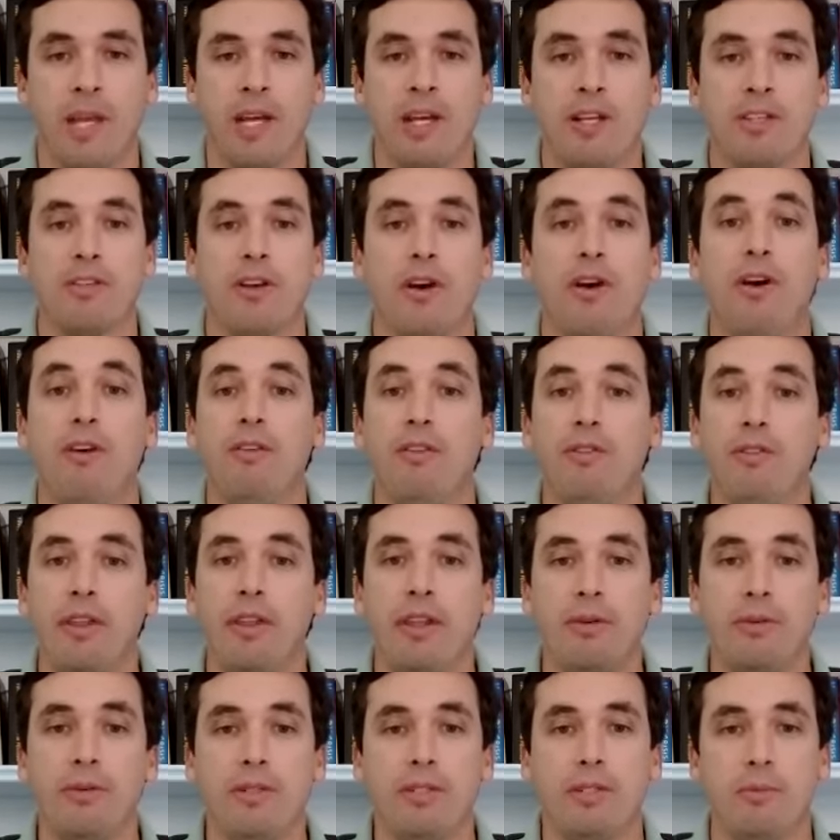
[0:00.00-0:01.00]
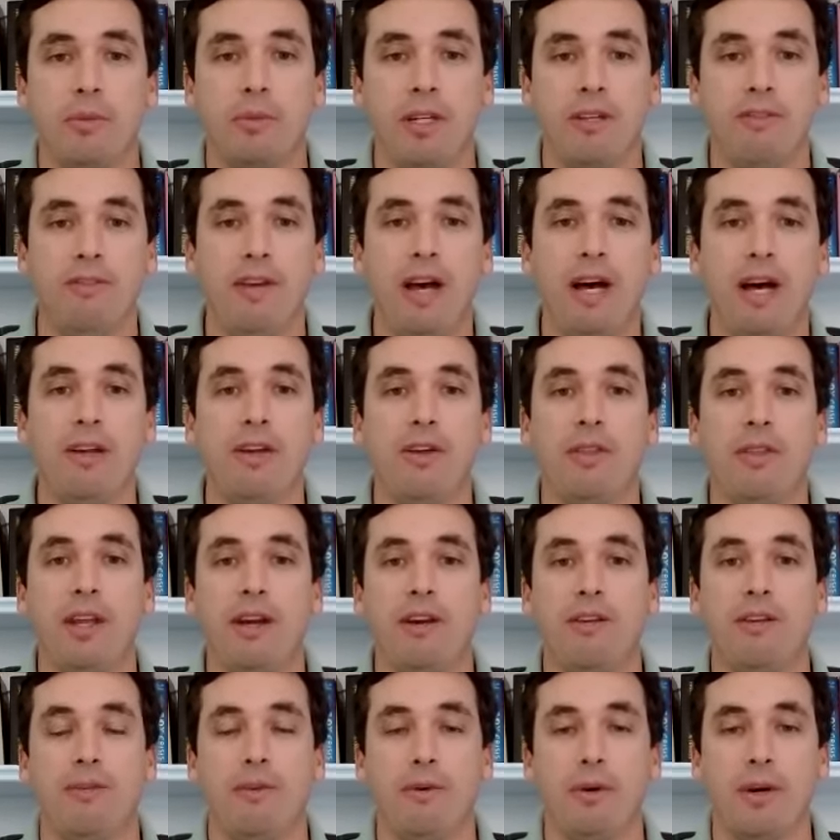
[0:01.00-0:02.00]
So hopefully there was some good value in
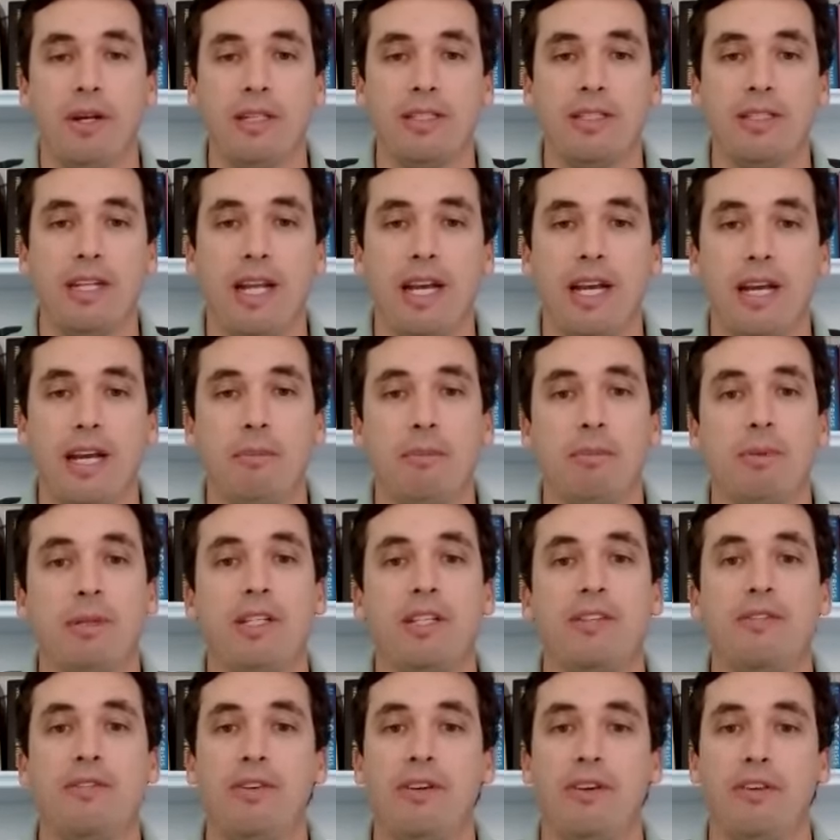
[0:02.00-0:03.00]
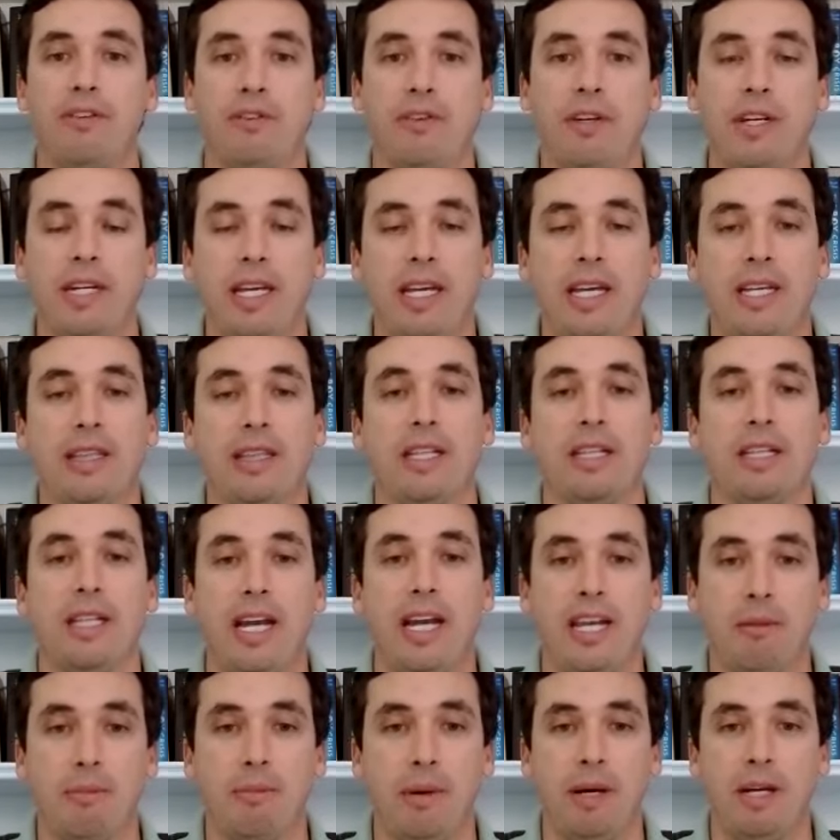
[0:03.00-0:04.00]
there for you today. Please feel free to hit the
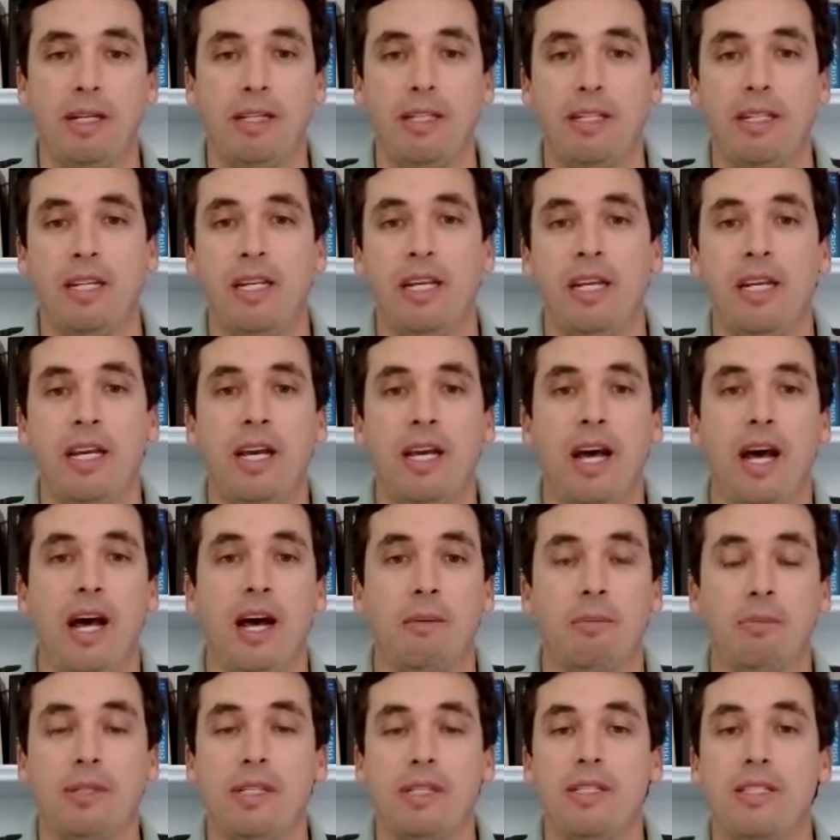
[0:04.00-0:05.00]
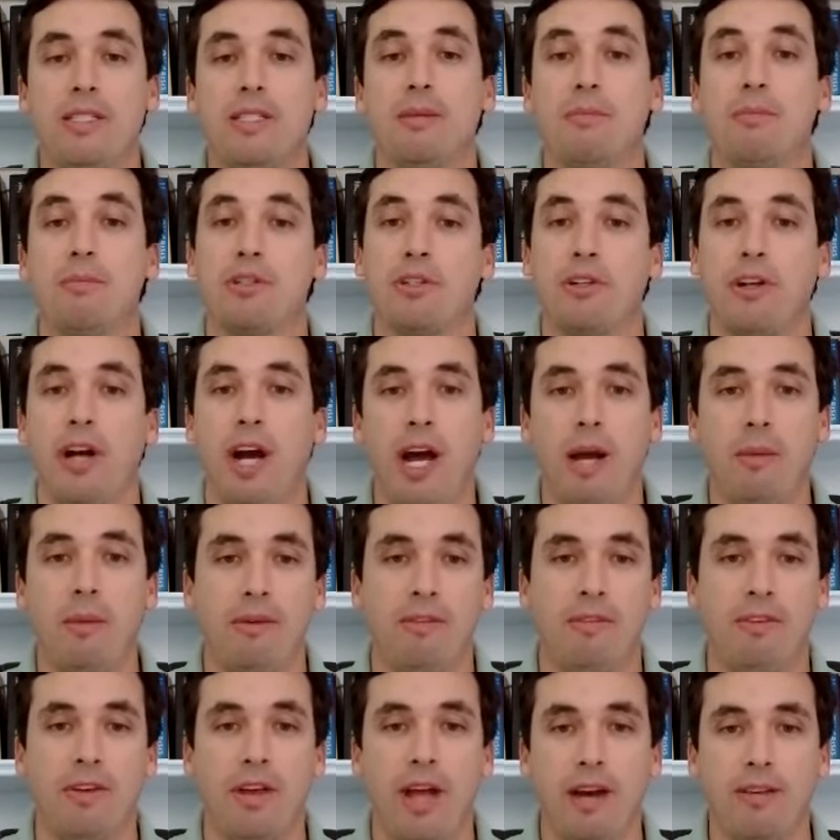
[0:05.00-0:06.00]
like button. Please subscribe
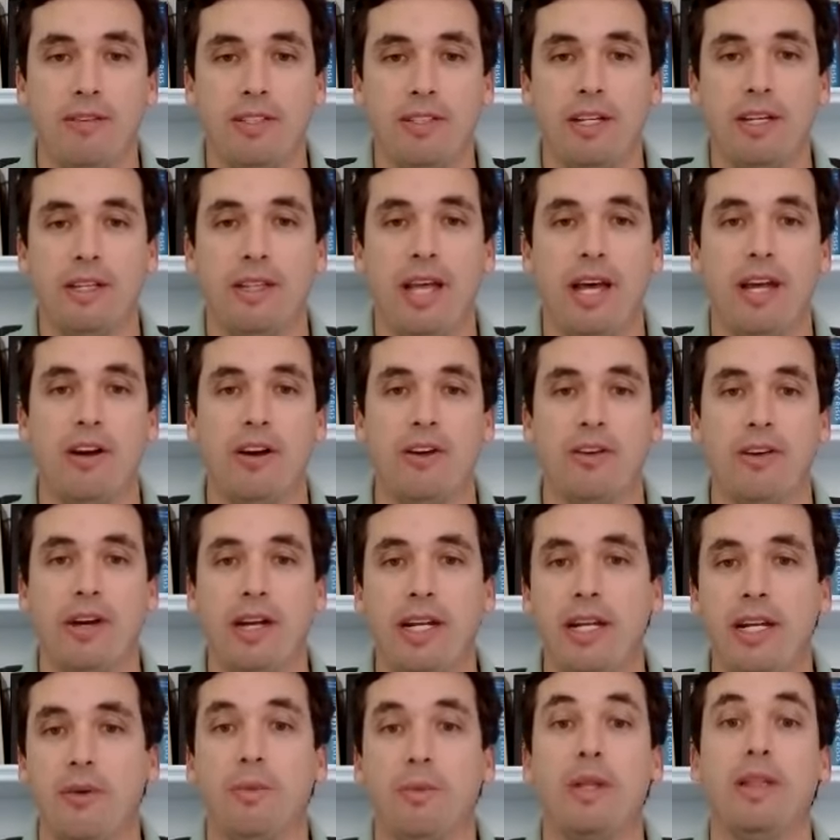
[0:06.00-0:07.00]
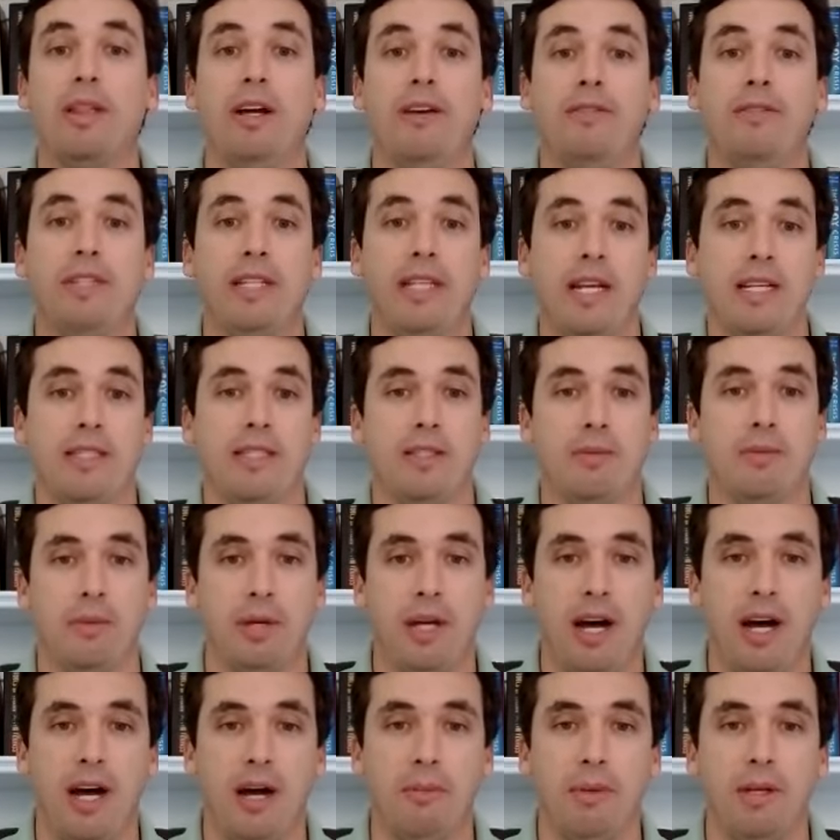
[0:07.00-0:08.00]
if you haven't done that already. And we'd love to get some
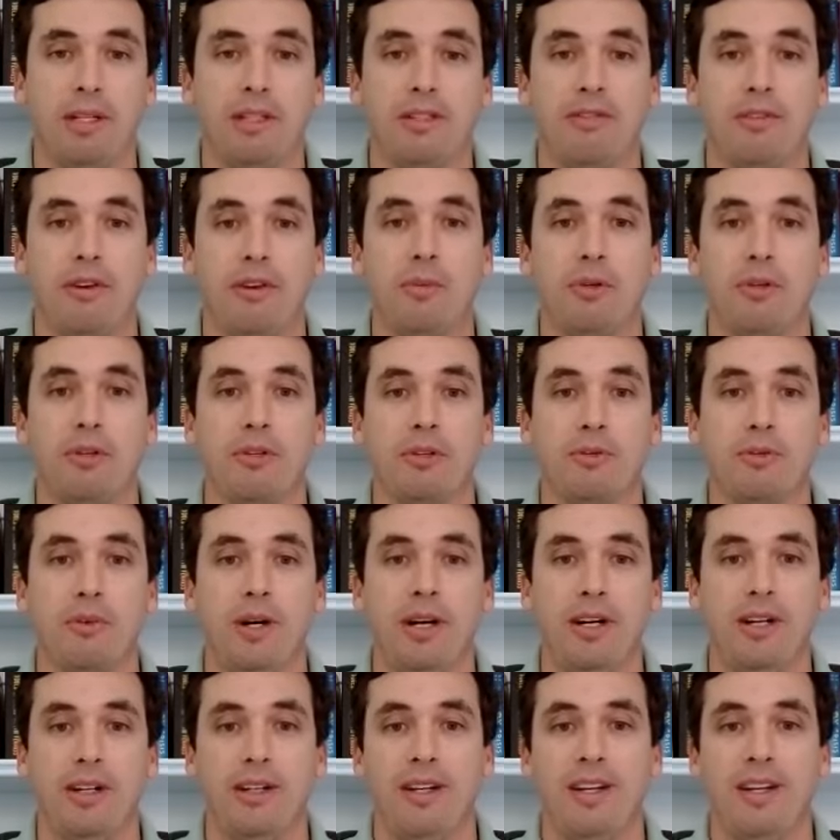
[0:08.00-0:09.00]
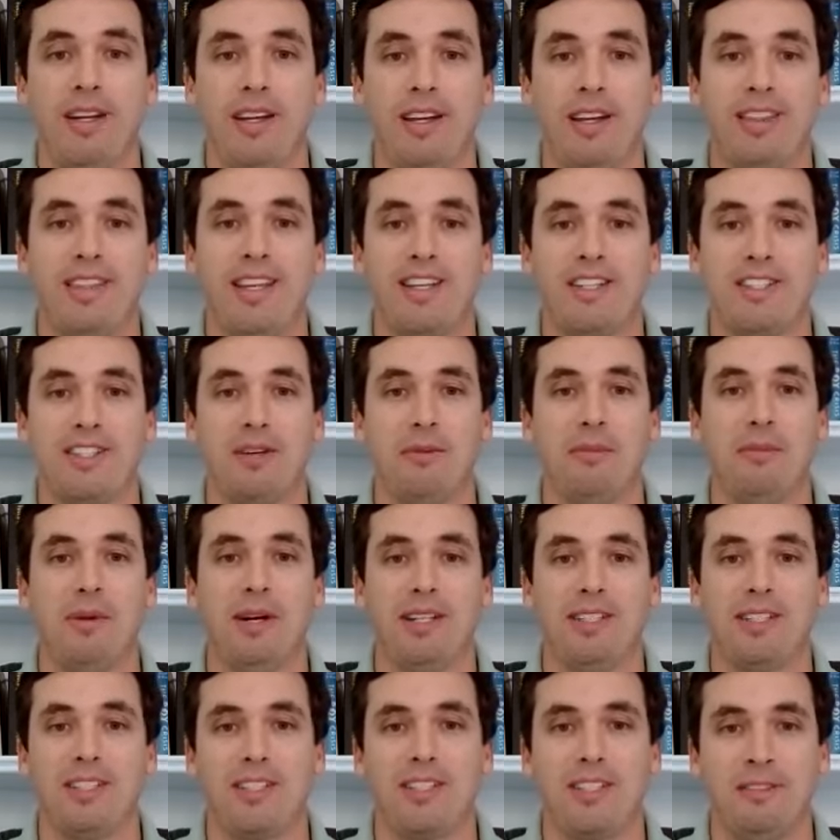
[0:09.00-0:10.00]
comments from you as well. Thanks so
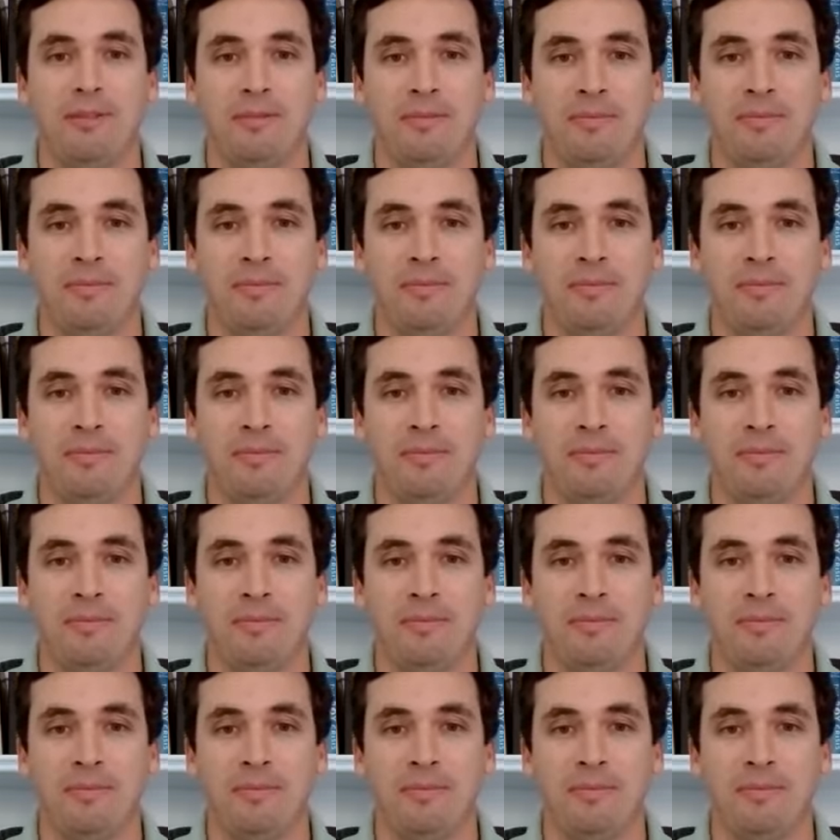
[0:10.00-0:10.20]
much.